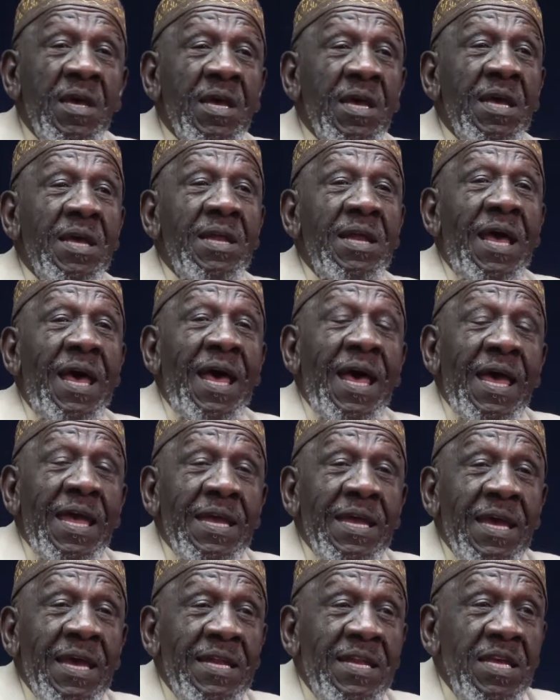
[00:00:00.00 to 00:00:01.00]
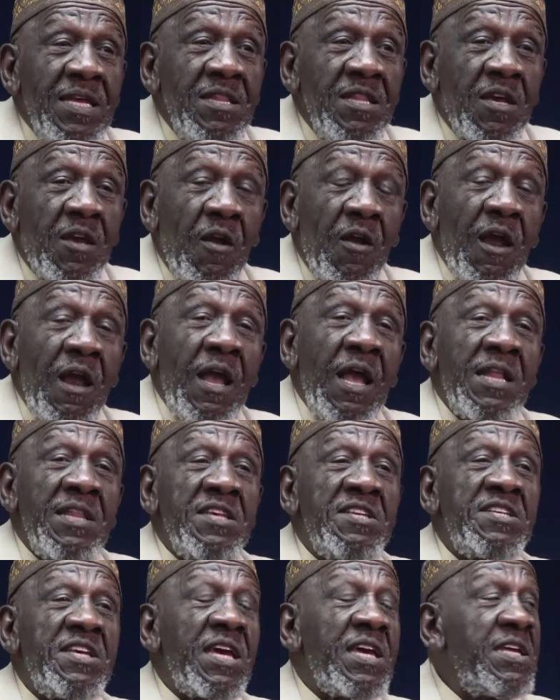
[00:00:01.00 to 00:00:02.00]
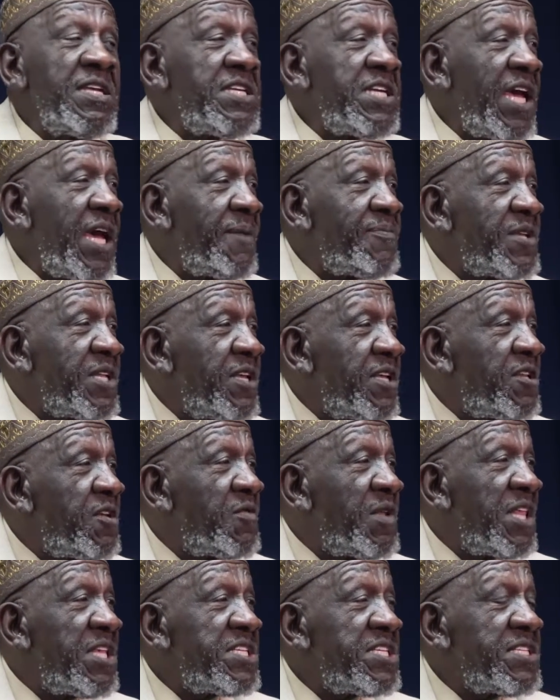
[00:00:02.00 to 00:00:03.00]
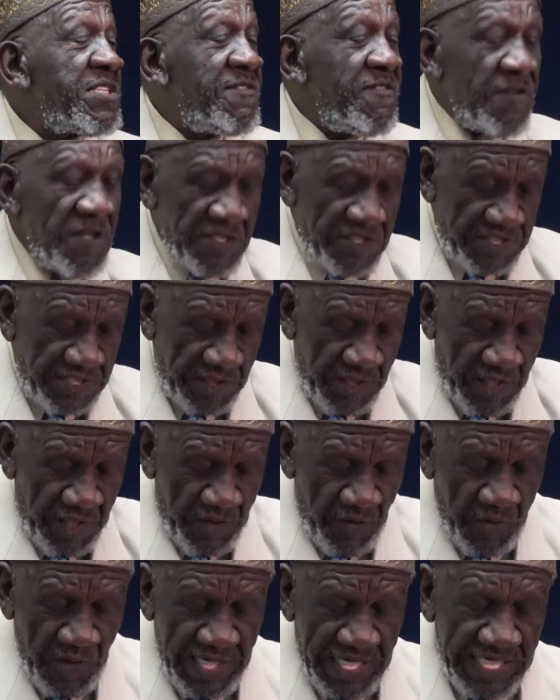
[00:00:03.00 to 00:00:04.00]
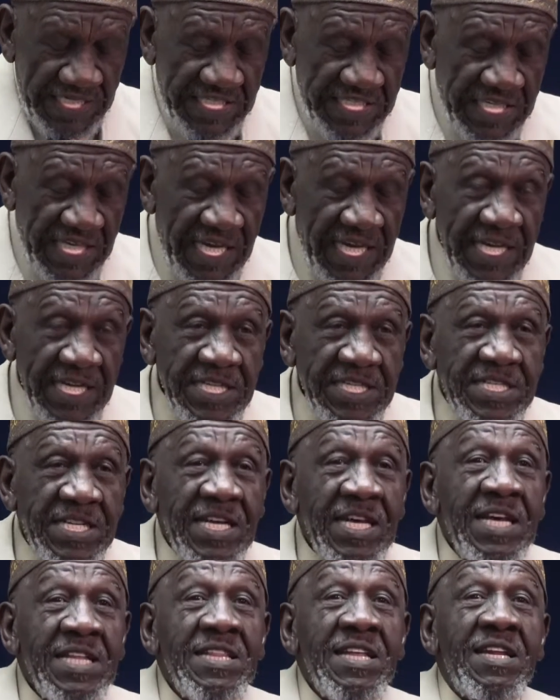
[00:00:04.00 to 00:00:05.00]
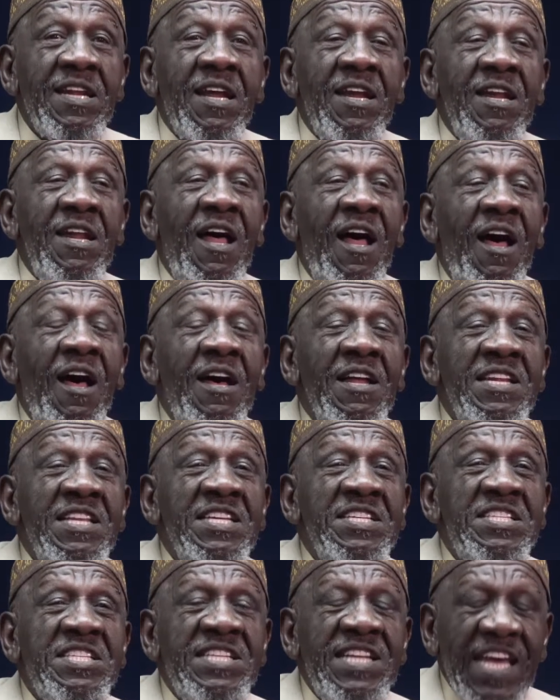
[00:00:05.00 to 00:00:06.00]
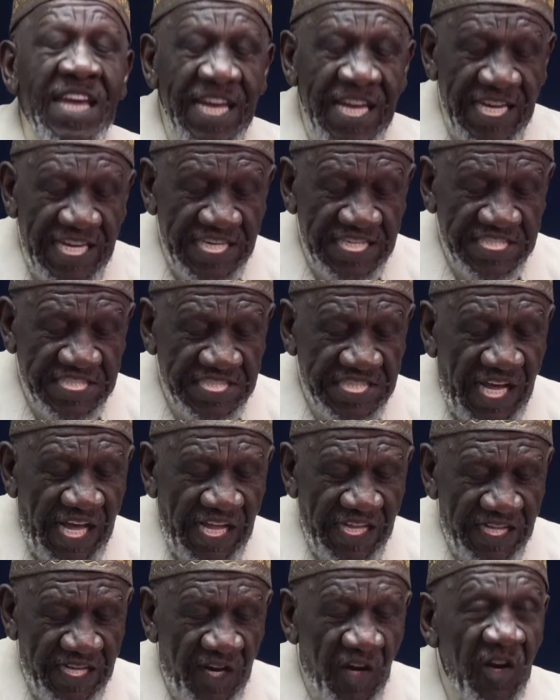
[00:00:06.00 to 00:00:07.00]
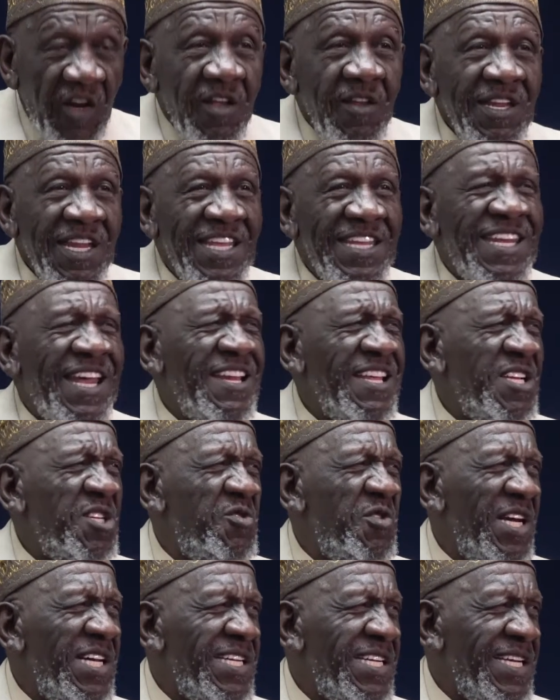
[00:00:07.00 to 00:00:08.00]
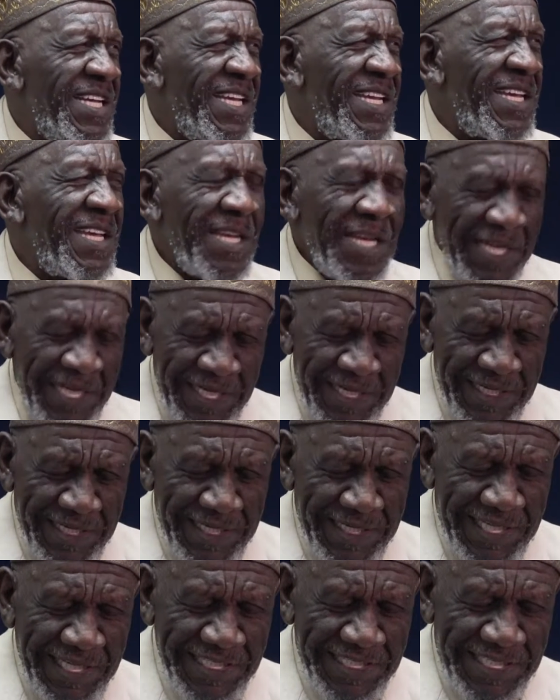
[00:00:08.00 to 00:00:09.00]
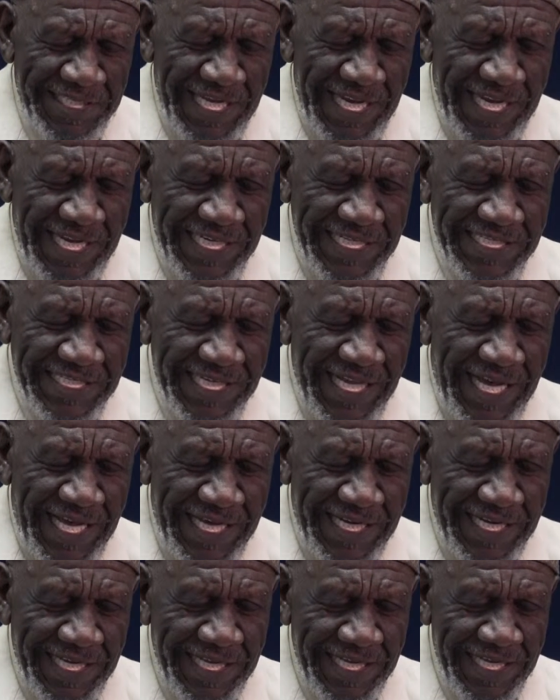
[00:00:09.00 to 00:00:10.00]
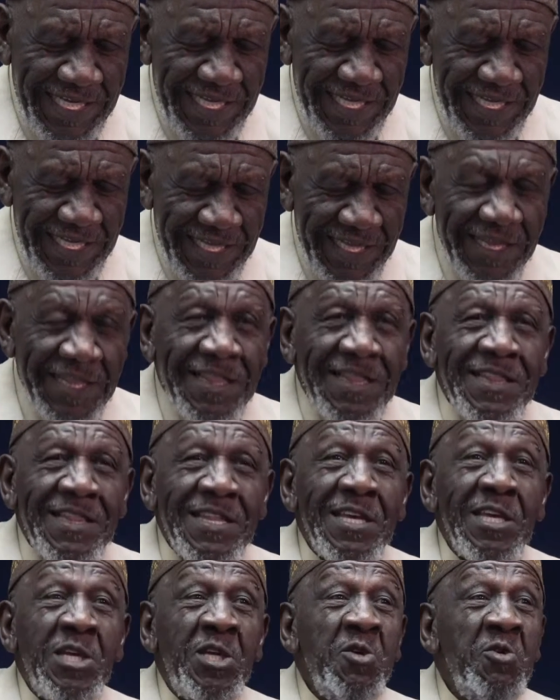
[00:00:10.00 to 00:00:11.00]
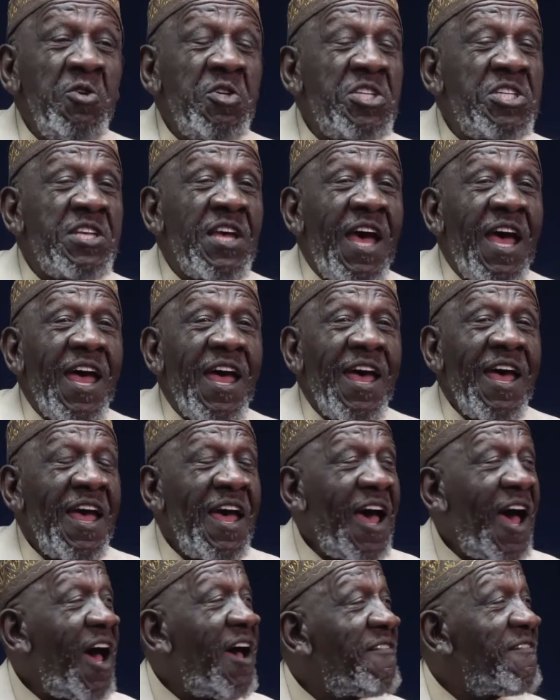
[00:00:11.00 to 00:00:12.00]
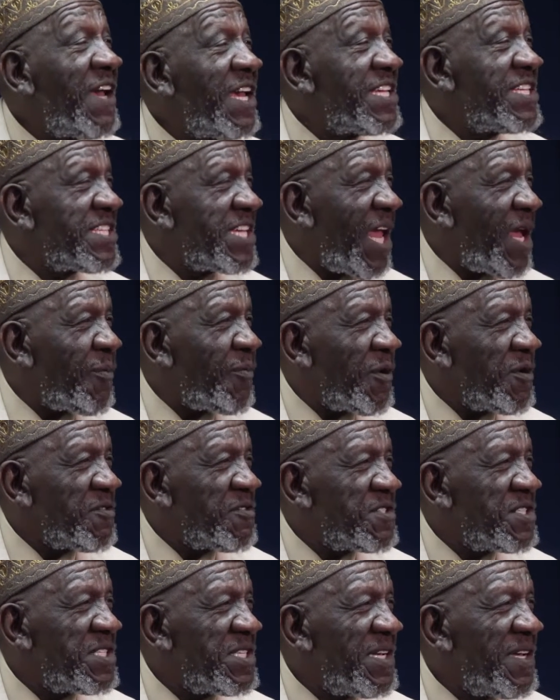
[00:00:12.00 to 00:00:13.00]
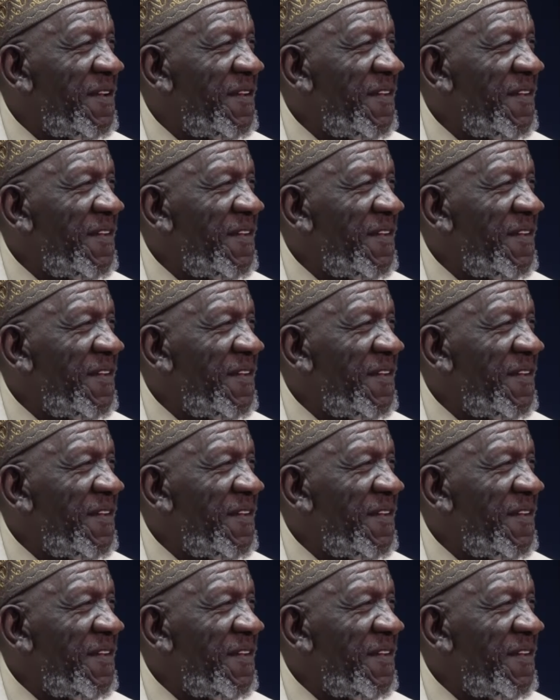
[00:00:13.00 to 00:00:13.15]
an ayat in the Quran, the 2nd chapter, the 26th verse, where it says that Allah disdains not, that's how they translate it, disdains not the use of examples